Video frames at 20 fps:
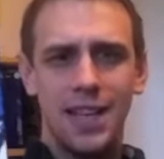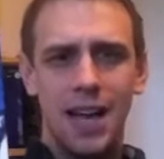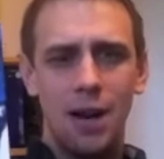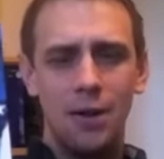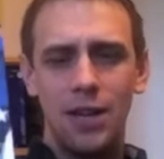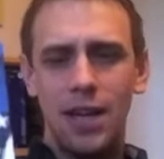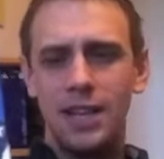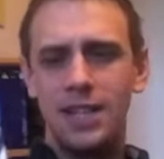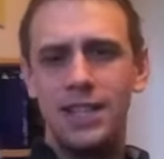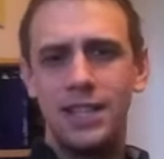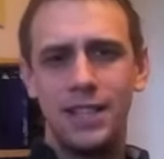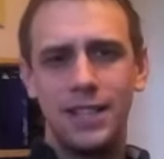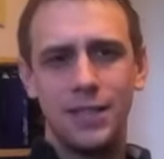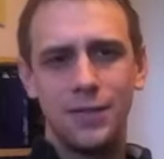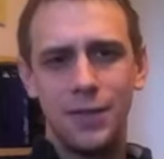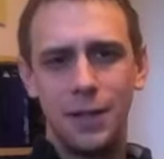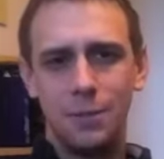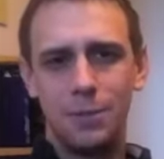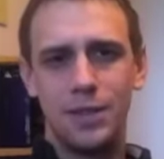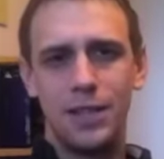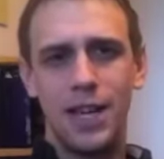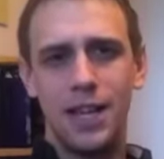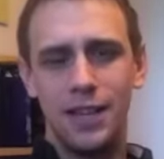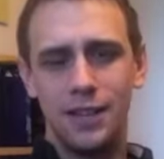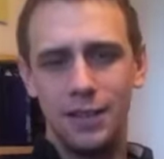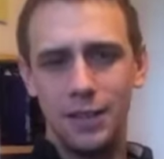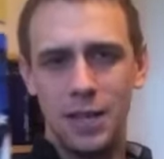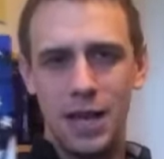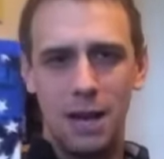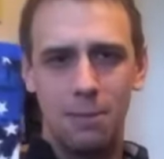How they edited this film
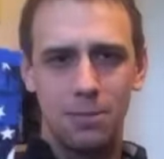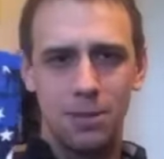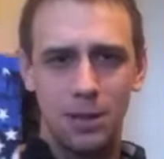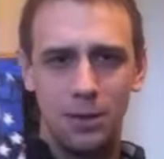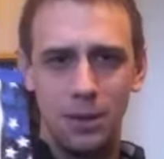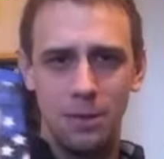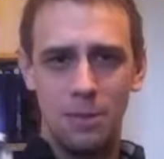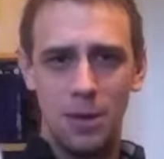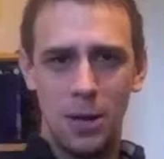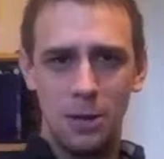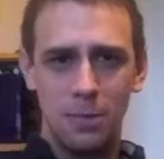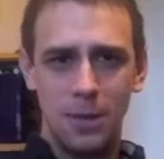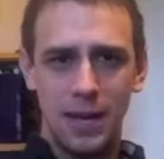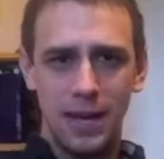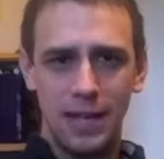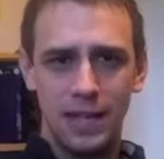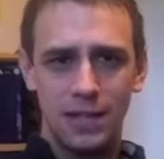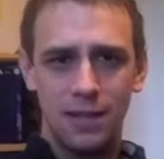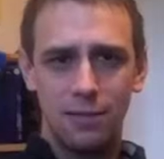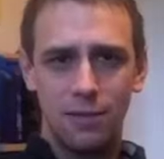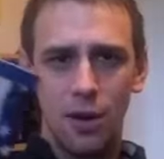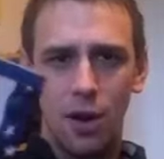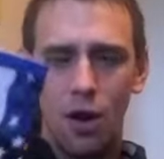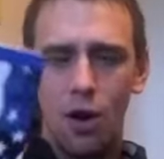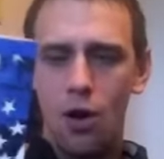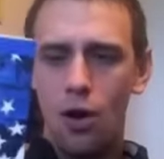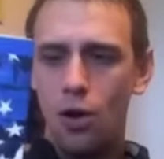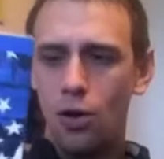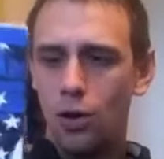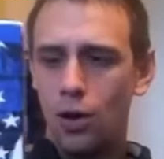together is absolutely beyond me. It's
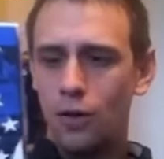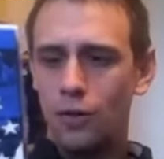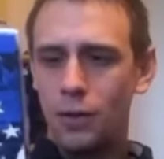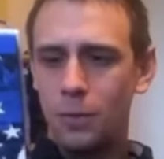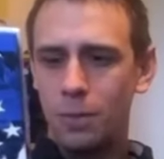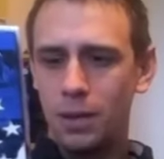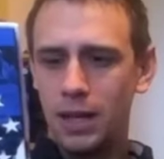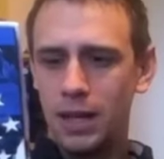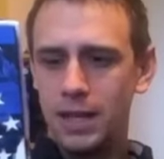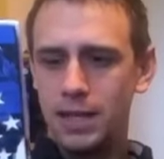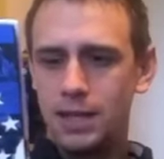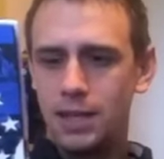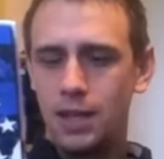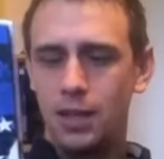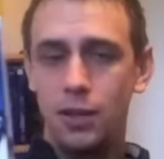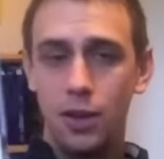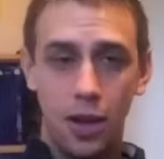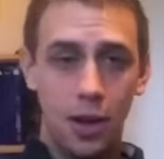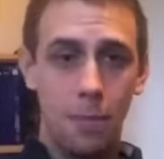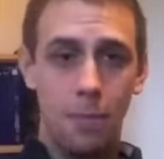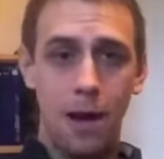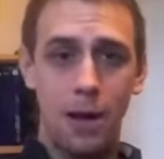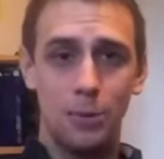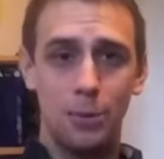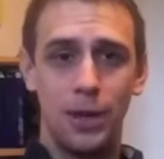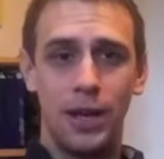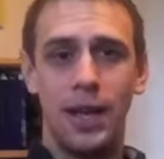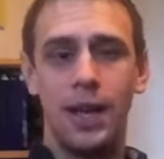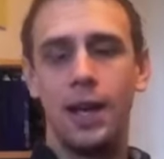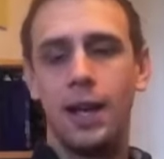all over the place, not in a bad
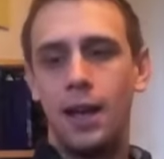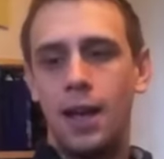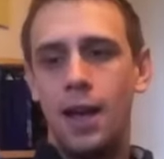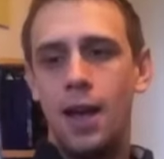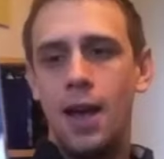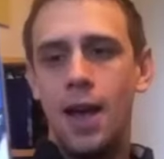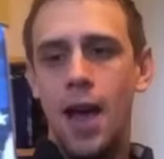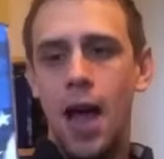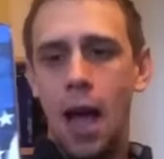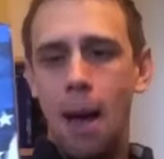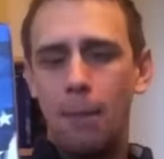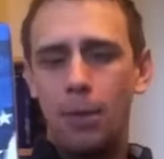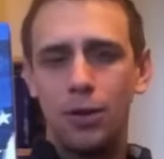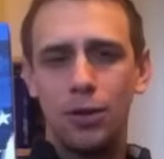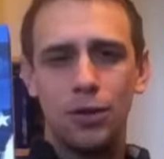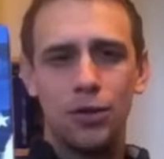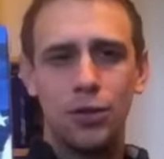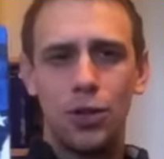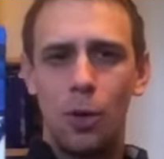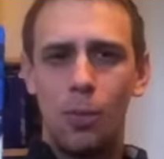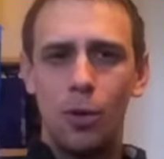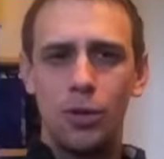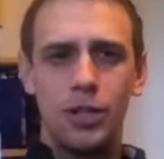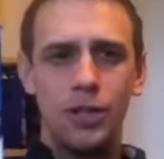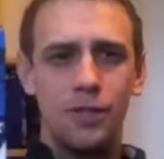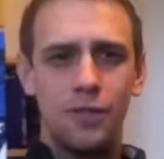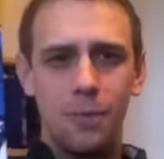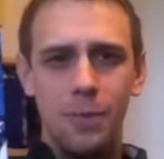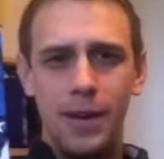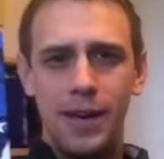way, but there's so much
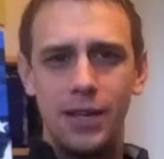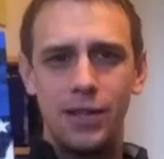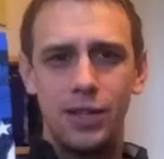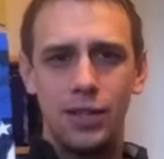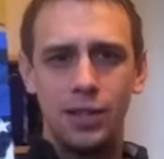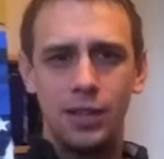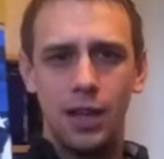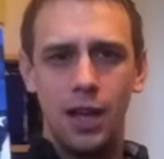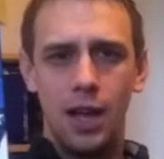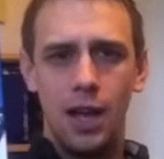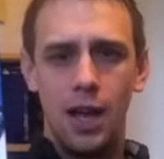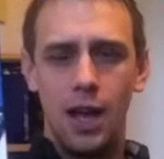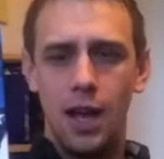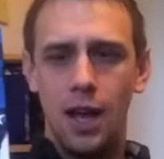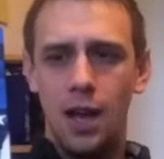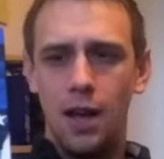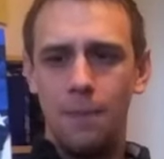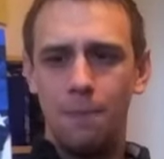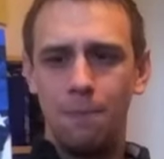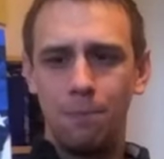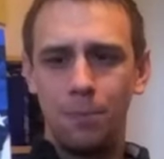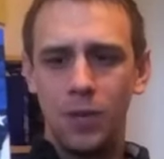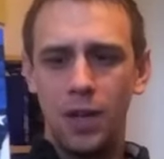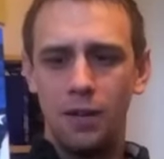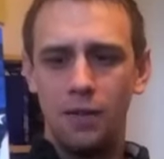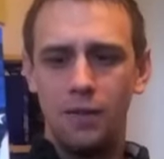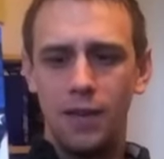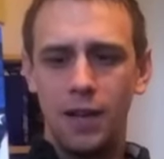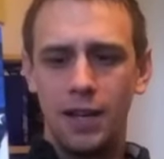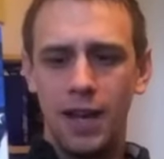information
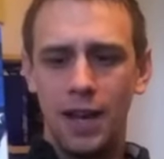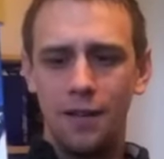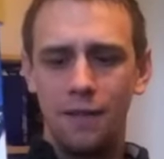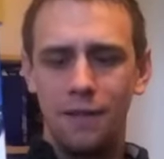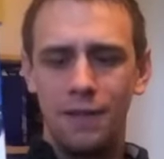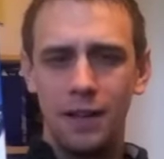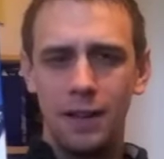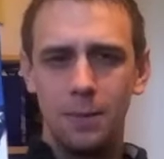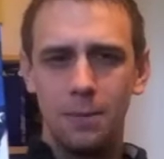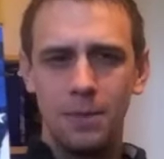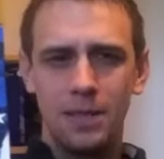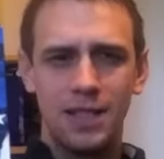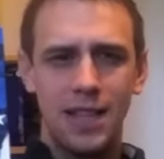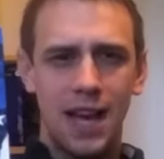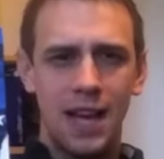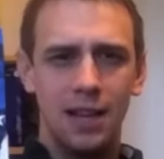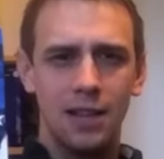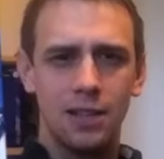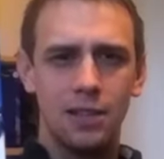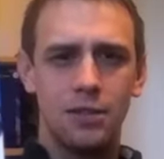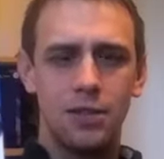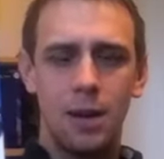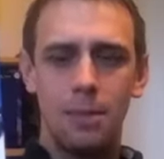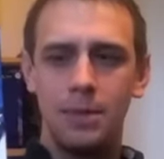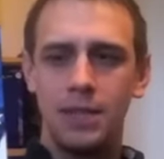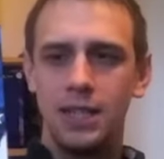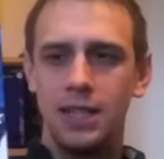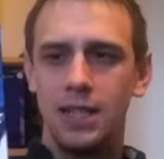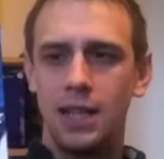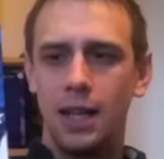and kind of film styles
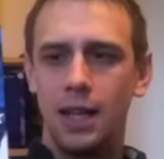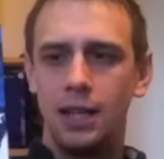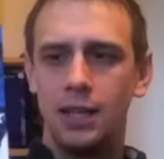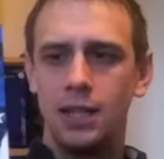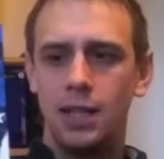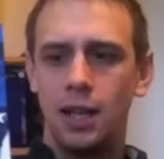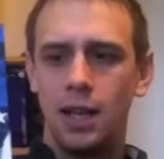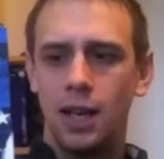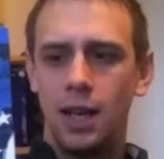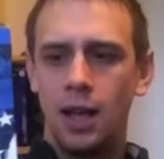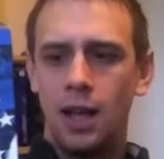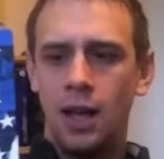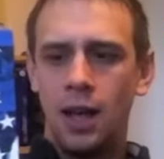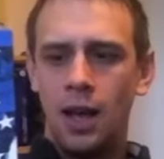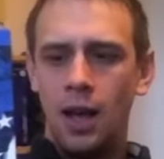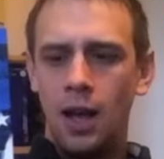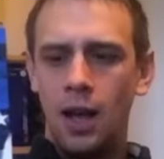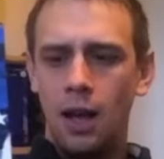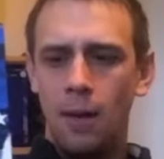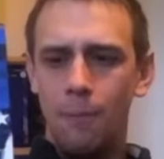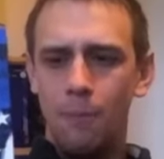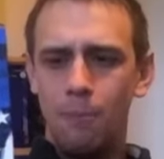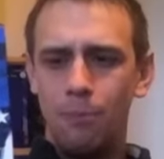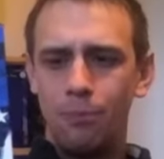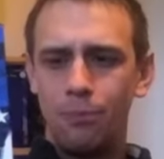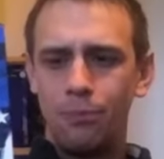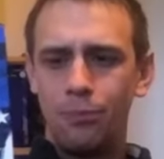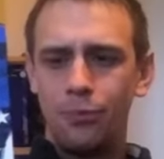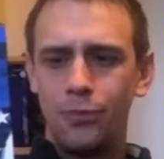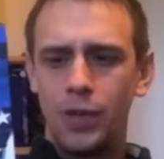crammed into this
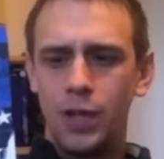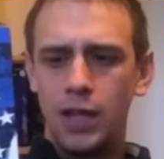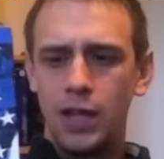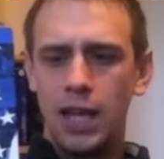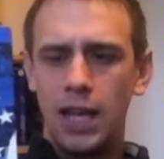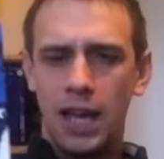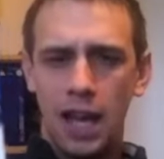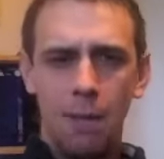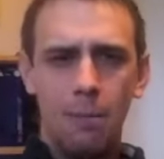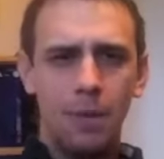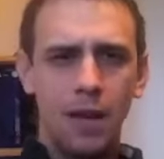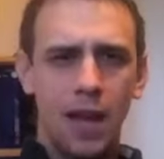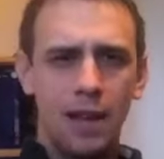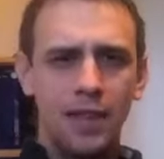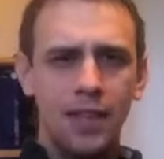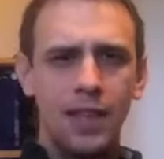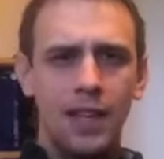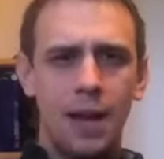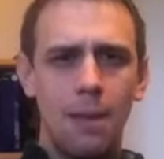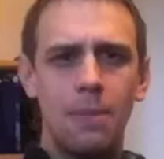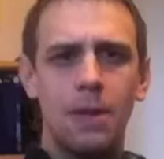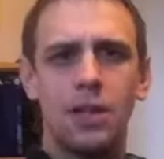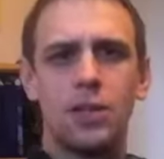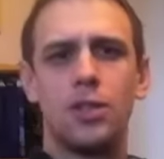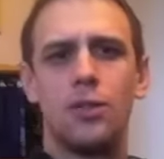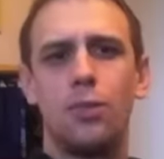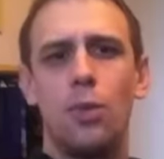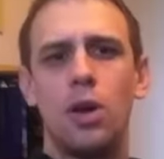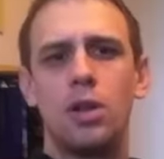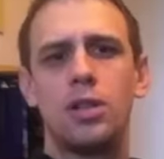that it can be. I think it can be a
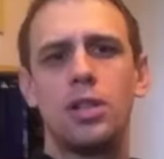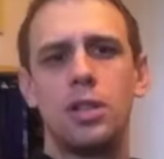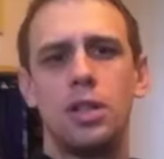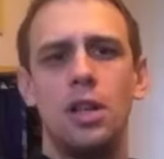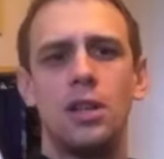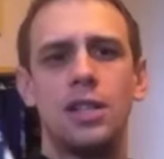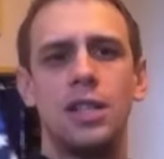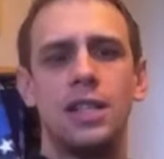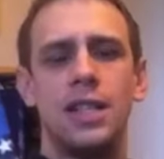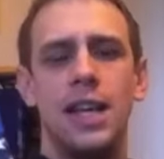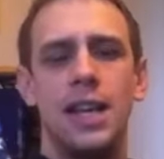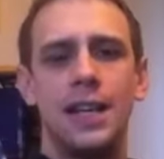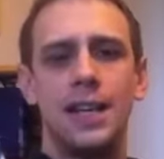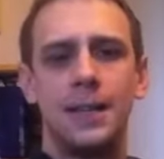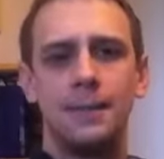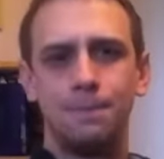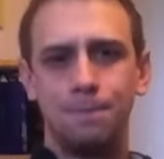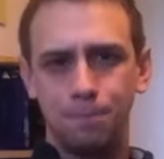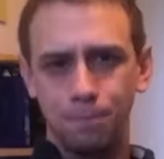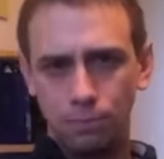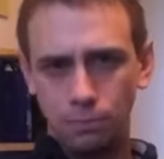tough watch. There's a lot to take in.